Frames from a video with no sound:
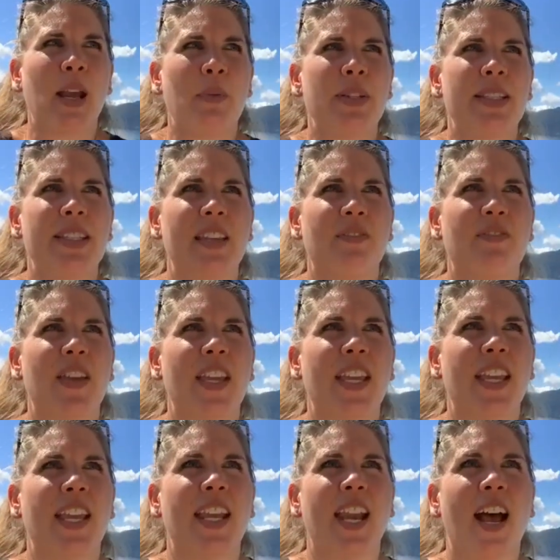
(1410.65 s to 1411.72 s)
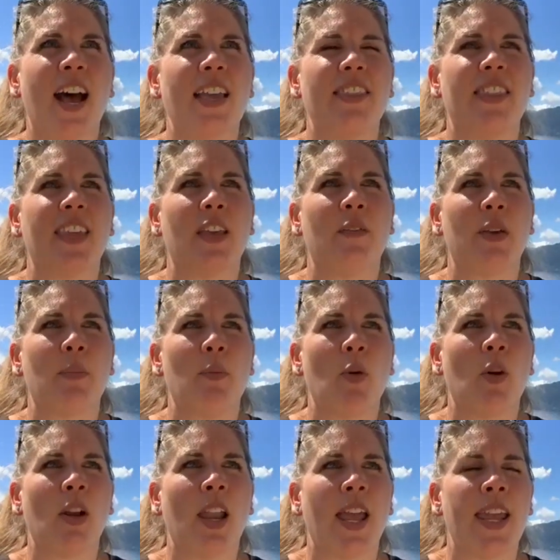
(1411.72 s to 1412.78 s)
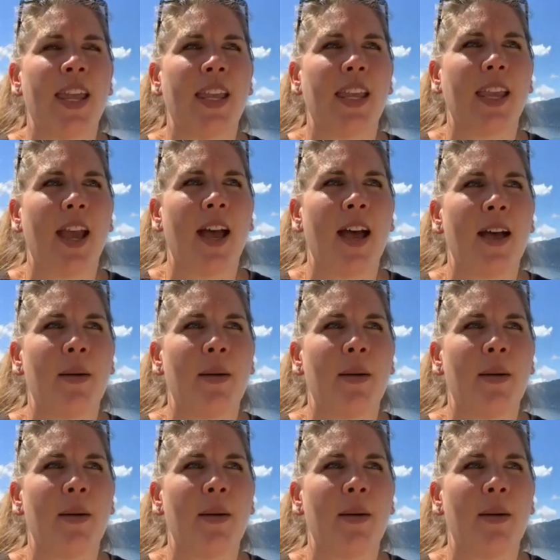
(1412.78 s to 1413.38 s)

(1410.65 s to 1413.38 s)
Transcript: I would say faking it, I think of it more like